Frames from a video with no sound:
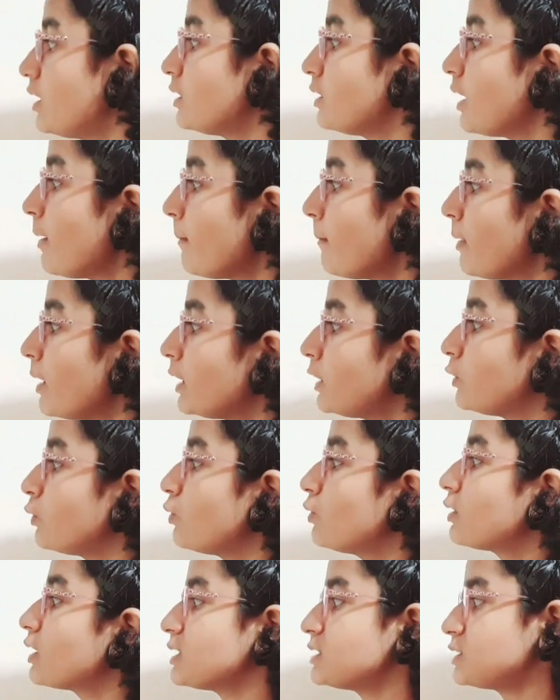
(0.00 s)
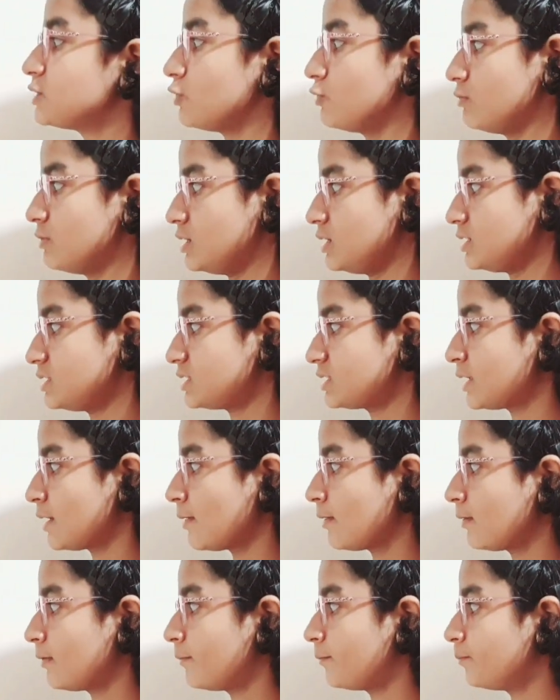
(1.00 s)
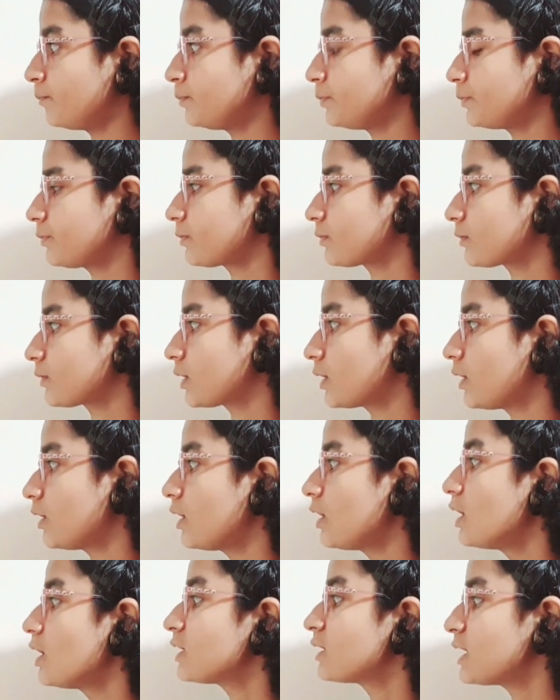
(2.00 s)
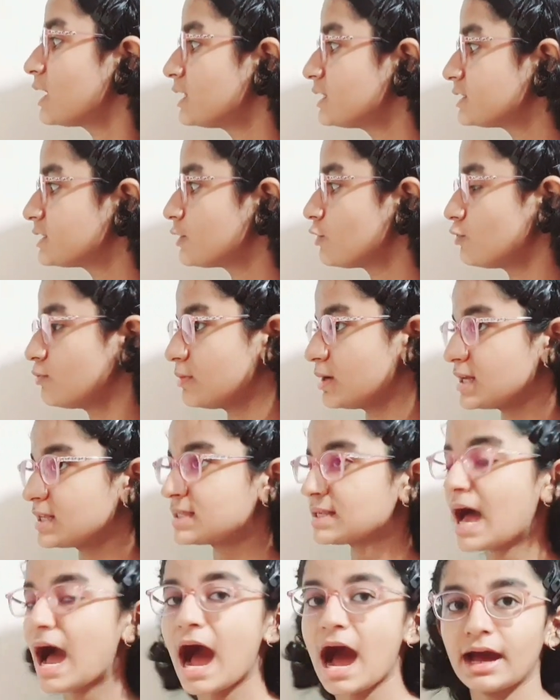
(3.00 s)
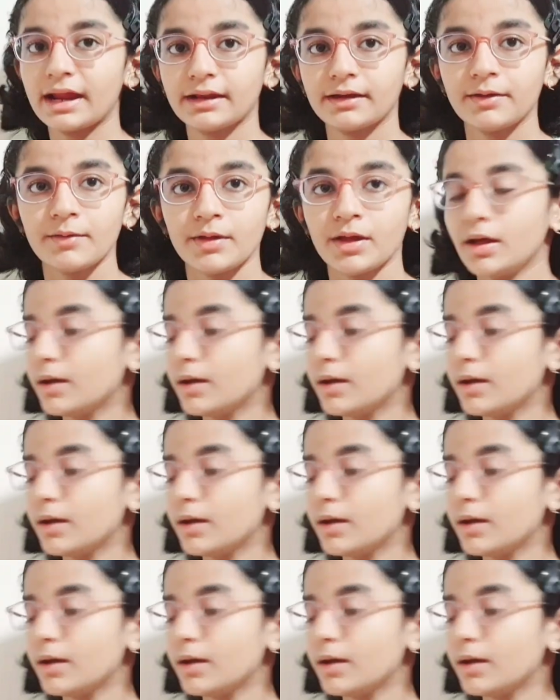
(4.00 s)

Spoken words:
Number 2, consumers. Consumers are